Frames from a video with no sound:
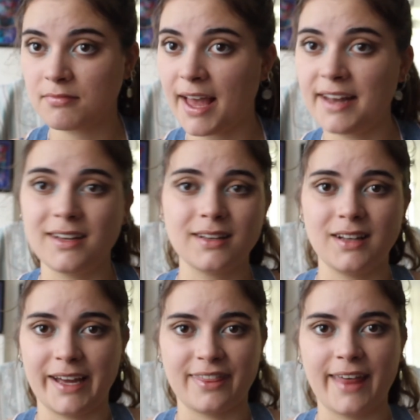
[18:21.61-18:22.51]
ended
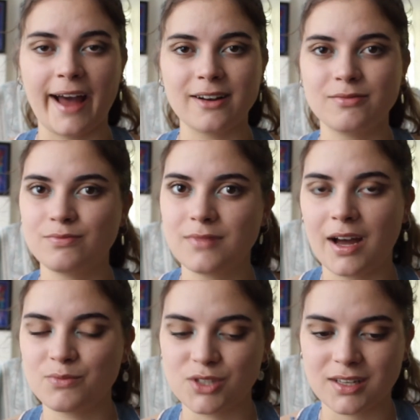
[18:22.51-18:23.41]
like that.
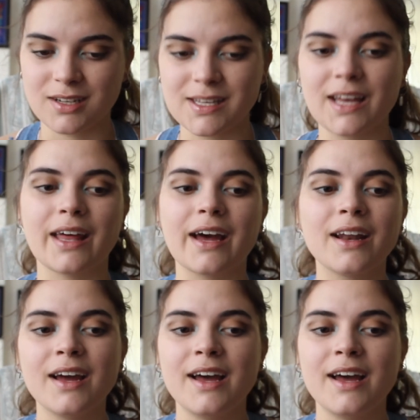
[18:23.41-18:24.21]
I'm just gonna say that.